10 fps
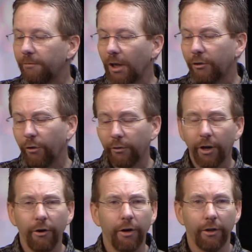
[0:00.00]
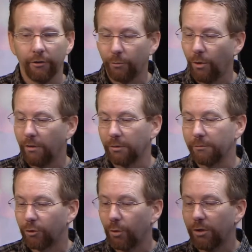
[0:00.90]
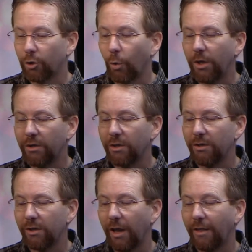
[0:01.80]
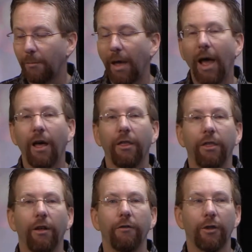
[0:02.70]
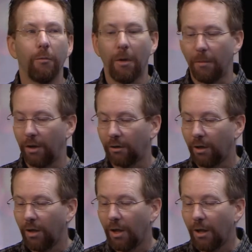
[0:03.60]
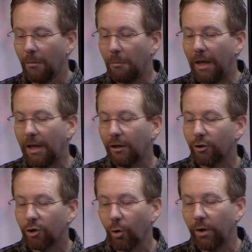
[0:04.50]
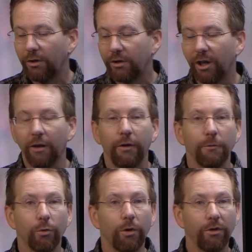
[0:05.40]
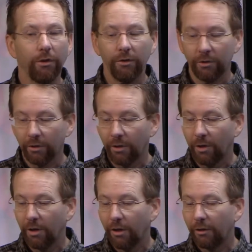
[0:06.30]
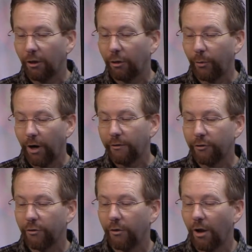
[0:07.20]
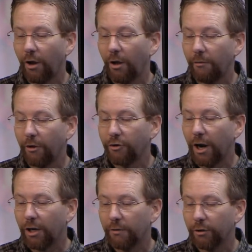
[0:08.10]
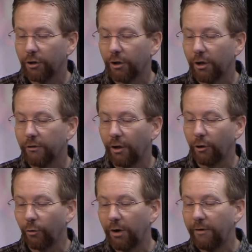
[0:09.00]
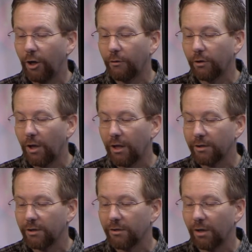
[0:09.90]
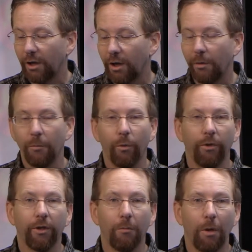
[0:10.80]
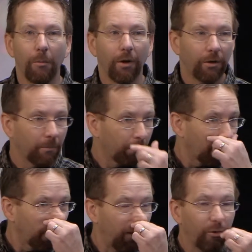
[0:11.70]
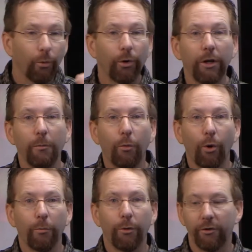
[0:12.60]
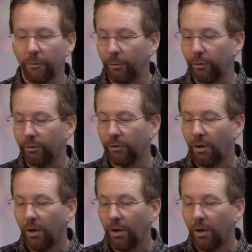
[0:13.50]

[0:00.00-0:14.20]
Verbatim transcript: So here it is, one of them, joint choices and the path of commitment. Making the choice to give up choices, the threat of um, attractive alternatives, and grieving over losses that come with commitment. These are really important principles.